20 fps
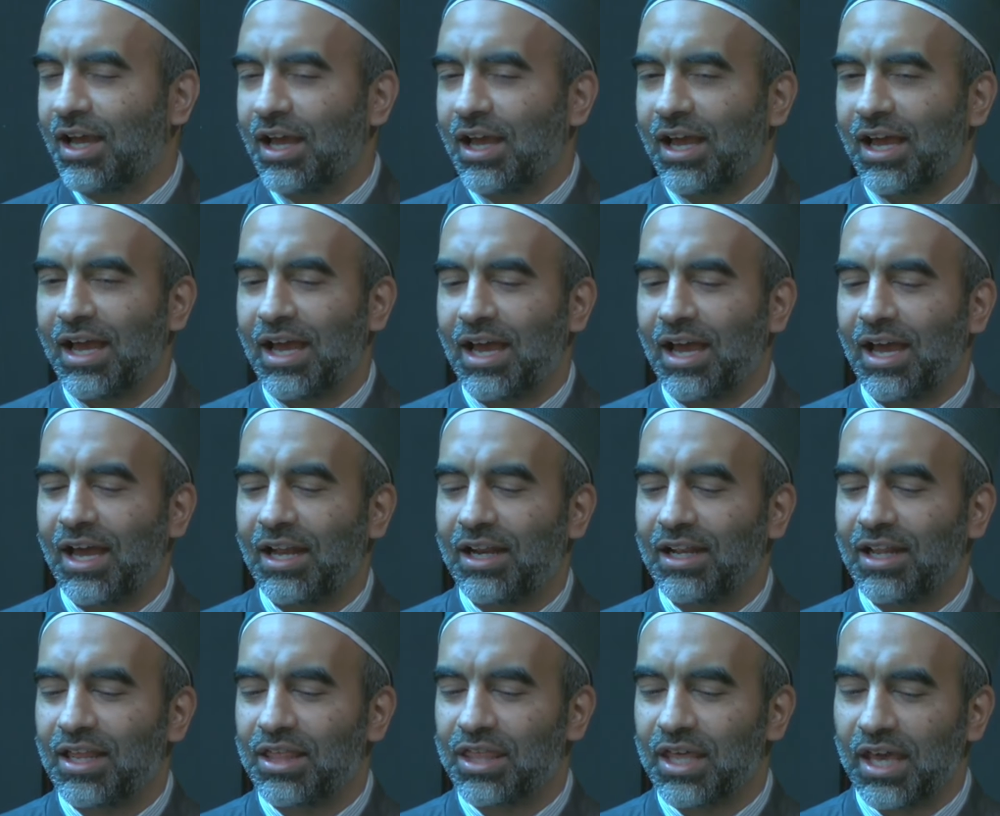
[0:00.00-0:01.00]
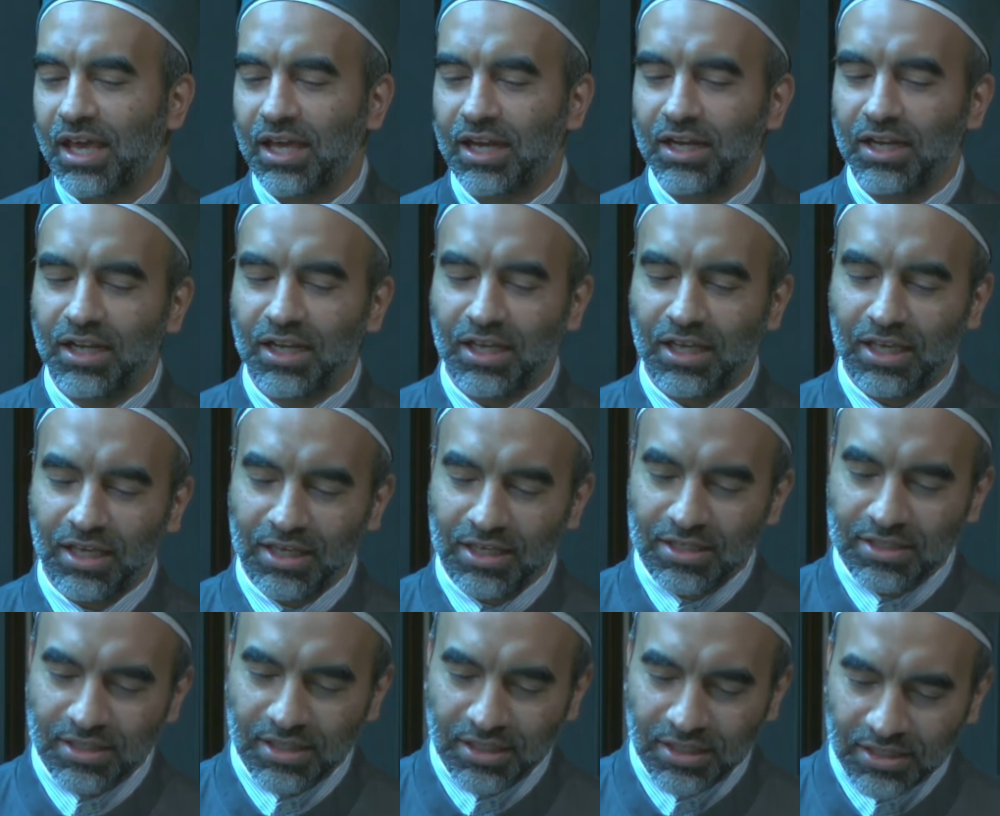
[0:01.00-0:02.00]
And then he
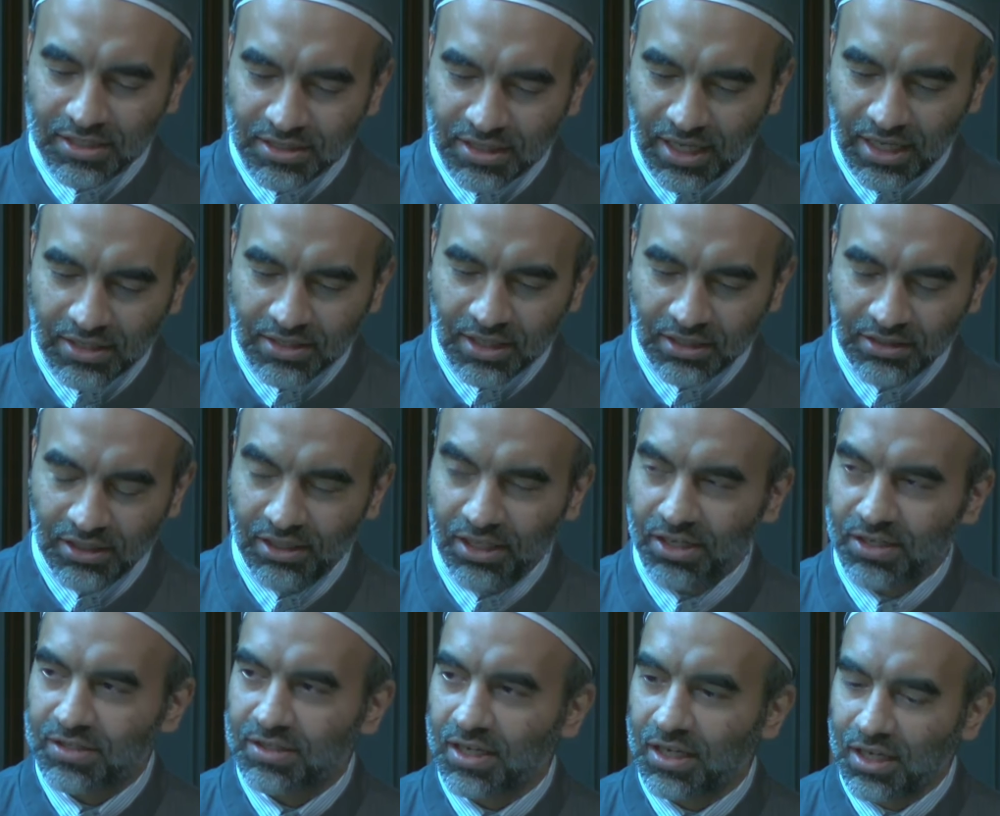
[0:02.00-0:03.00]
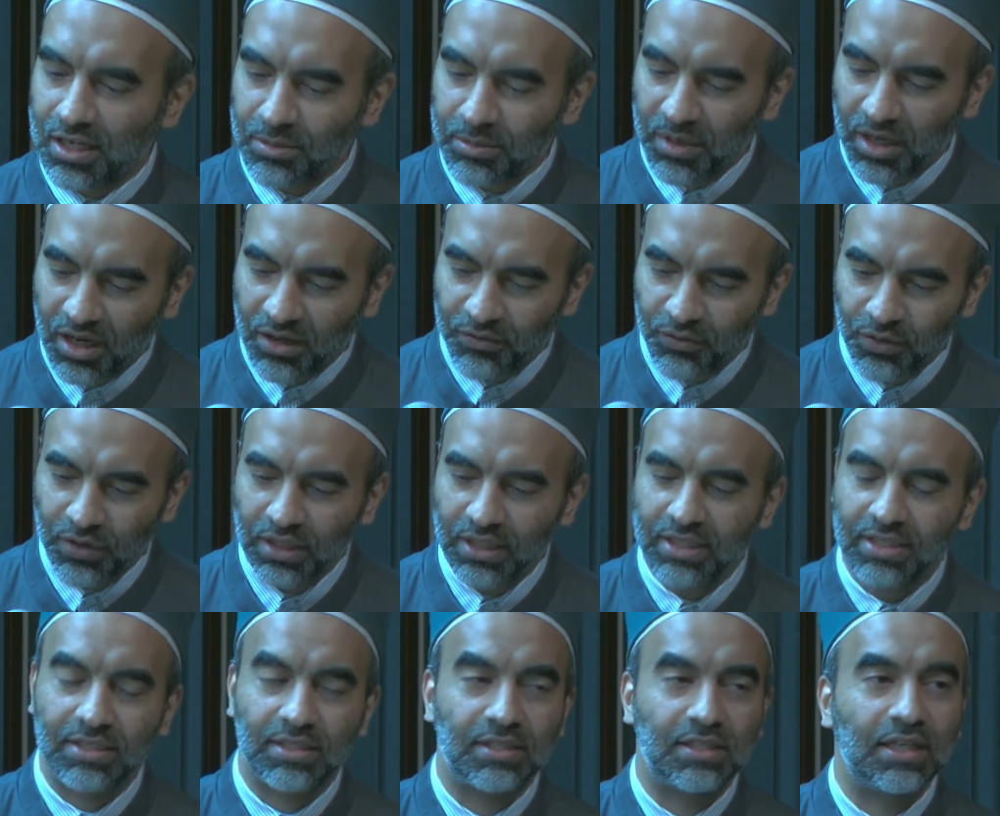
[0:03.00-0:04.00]
is in a state, sallallahu alayhi of
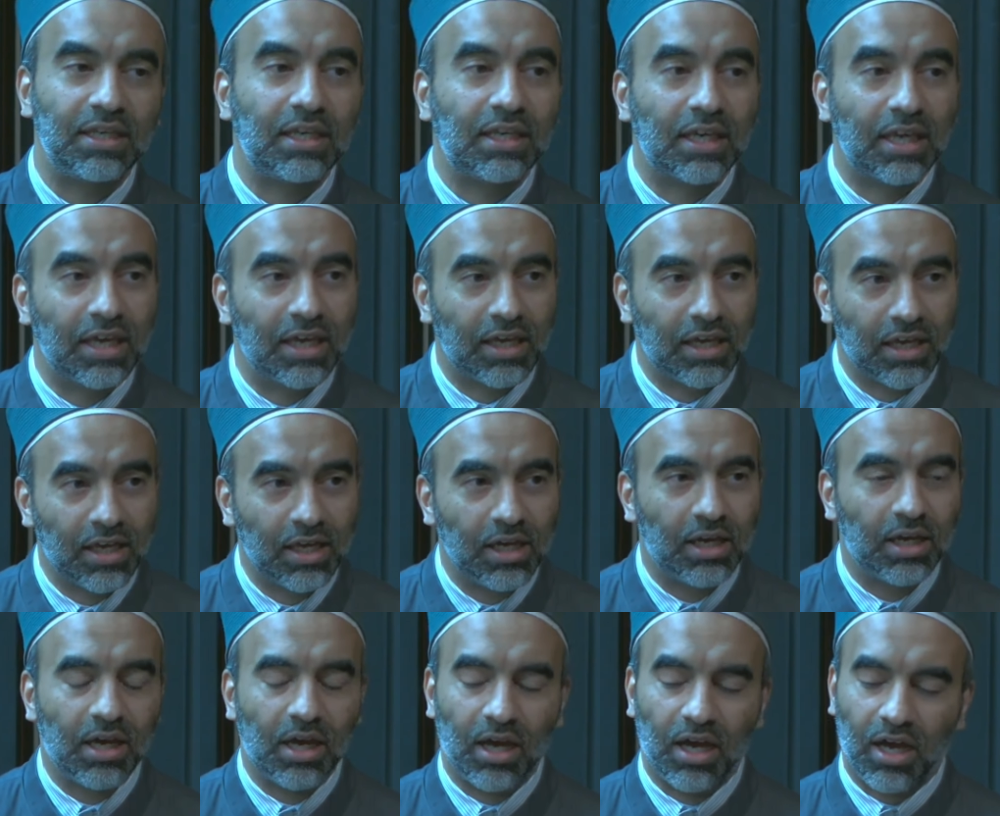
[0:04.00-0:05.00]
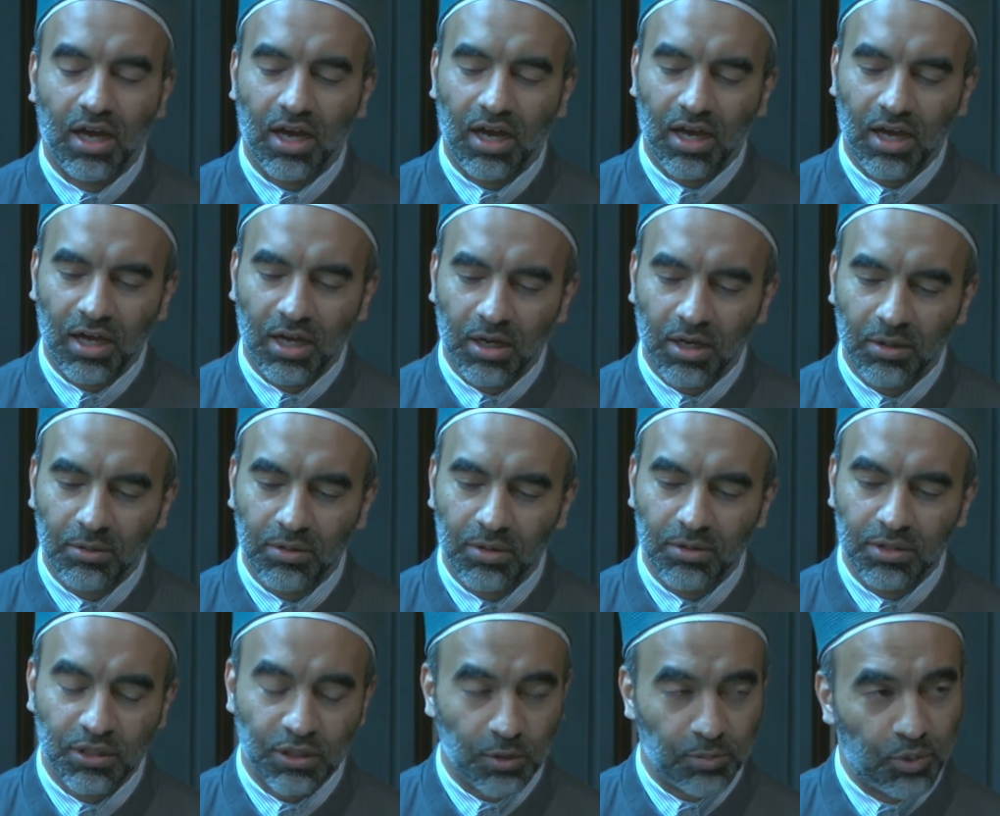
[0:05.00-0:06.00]
really seeking uh,
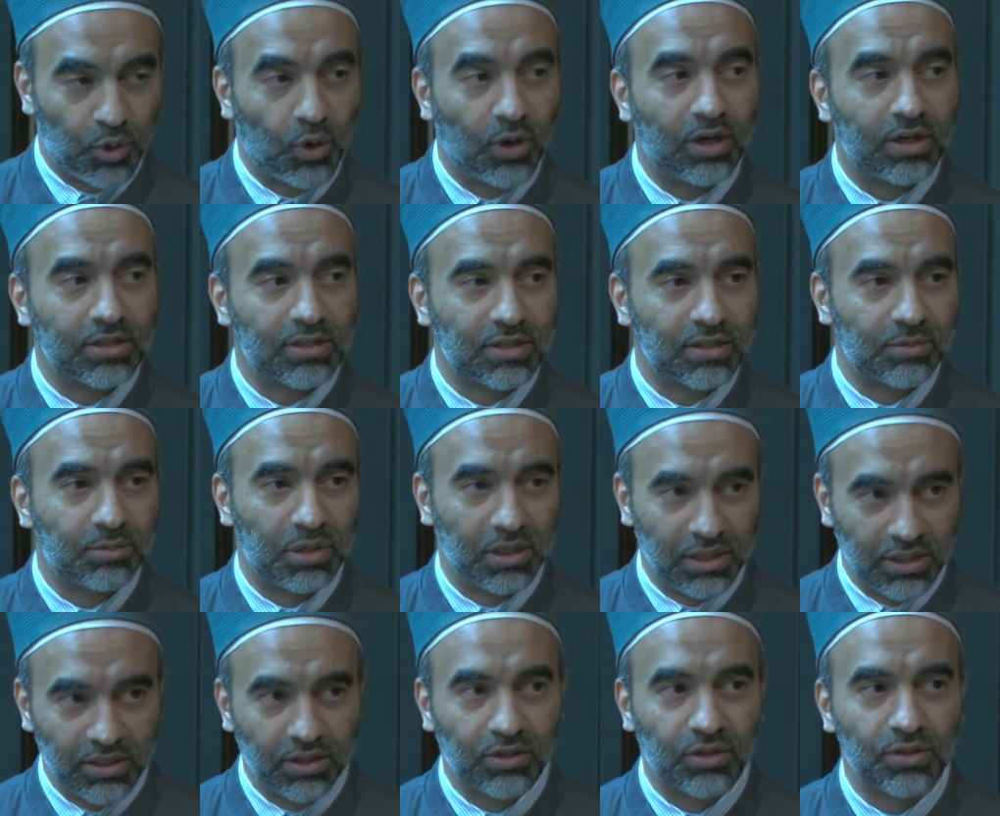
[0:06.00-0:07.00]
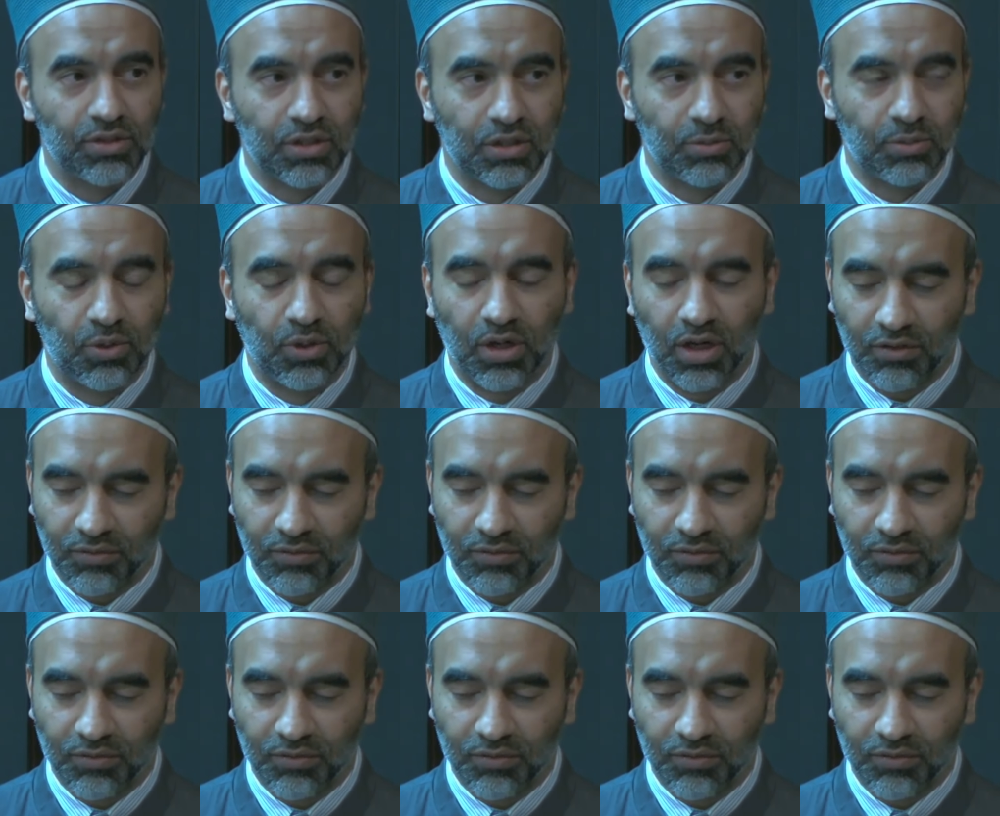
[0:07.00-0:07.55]
support, political support.